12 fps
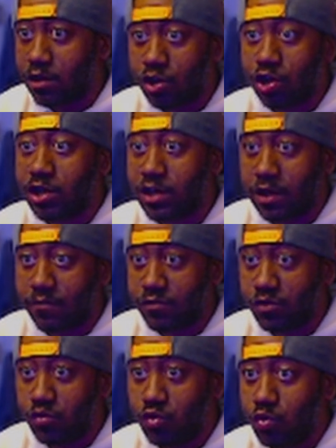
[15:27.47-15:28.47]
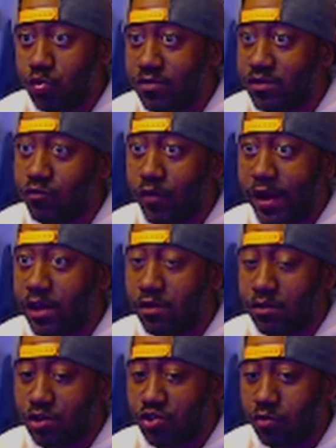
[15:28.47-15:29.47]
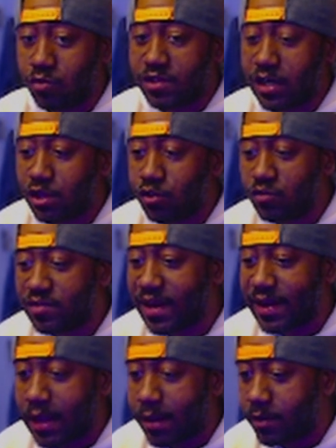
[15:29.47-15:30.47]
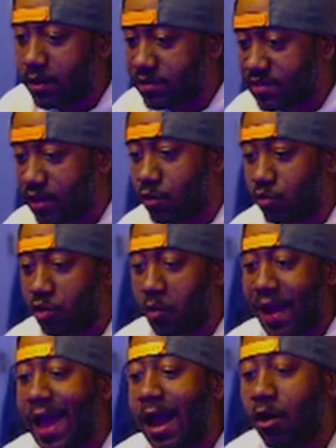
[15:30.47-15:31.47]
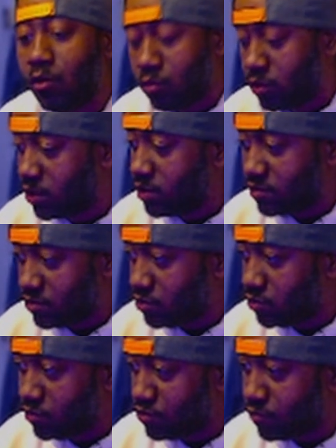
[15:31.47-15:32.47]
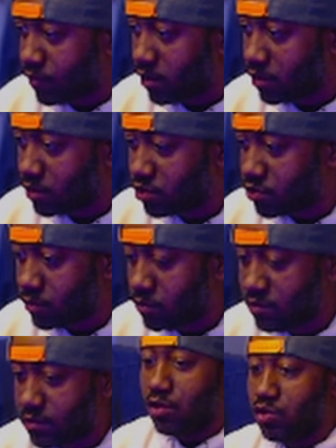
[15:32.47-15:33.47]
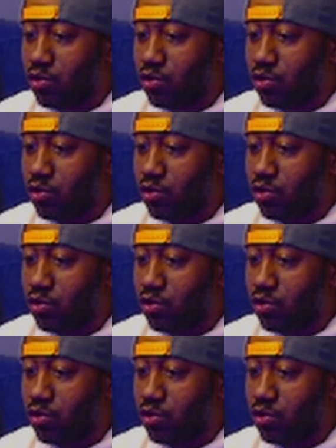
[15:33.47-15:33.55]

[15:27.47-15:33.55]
good enough to use the regular controls and they use dynamic because they don't know how to use the regular controls,